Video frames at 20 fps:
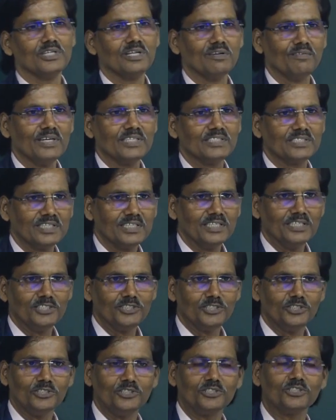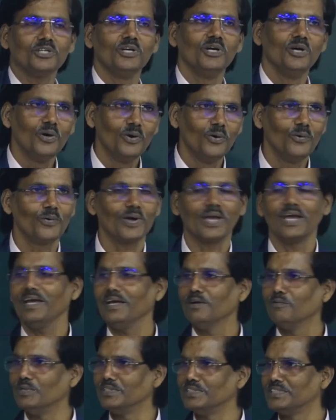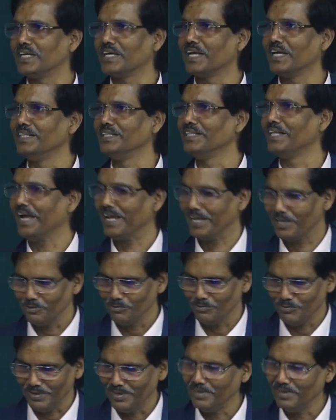investigations. Okay, once again thank you.